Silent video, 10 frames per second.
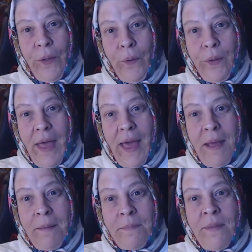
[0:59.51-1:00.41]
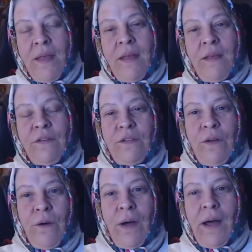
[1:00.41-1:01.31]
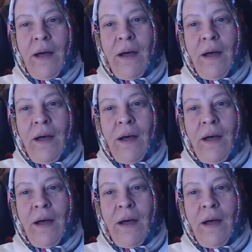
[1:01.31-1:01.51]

Okay, so,